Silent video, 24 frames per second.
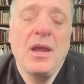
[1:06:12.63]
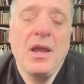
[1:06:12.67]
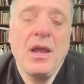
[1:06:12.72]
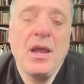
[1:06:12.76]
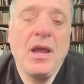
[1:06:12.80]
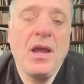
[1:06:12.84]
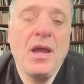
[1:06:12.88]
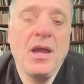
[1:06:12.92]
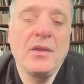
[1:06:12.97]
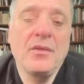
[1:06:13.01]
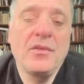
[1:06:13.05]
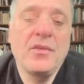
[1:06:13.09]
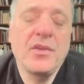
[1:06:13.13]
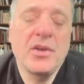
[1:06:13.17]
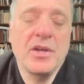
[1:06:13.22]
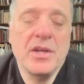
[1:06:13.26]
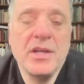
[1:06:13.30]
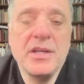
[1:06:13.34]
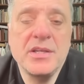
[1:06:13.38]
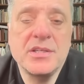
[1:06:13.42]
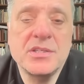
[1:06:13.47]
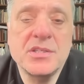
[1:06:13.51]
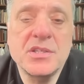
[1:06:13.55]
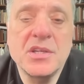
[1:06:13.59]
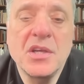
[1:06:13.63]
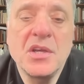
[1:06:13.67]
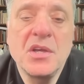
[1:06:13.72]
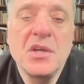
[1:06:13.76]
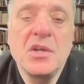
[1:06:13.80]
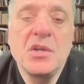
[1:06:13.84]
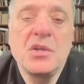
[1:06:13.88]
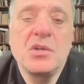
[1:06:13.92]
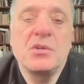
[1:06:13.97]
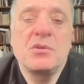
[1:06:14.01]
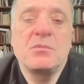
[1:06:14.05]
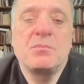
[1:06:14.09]
and that it's
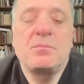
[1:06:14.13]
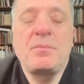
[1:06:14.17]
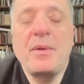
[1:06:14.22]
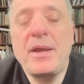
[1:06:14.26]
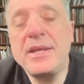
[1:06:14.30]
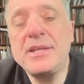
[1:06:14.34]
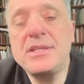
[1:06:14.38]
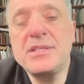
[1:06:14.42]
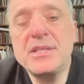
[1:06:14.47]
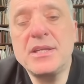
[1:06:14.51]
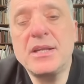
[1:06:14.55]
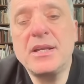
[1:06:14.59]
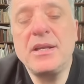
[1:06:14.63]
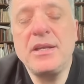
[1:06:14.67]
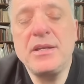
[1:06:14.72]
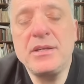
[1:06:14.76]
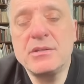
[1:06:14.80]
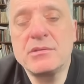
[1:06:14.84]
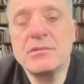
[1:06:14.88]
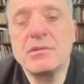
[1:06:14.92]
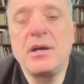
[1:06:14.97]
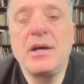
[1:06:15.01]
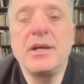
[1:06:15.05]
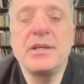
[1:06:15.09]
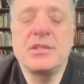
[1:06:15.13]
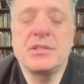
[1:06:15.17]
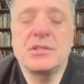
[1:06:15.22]
basically trying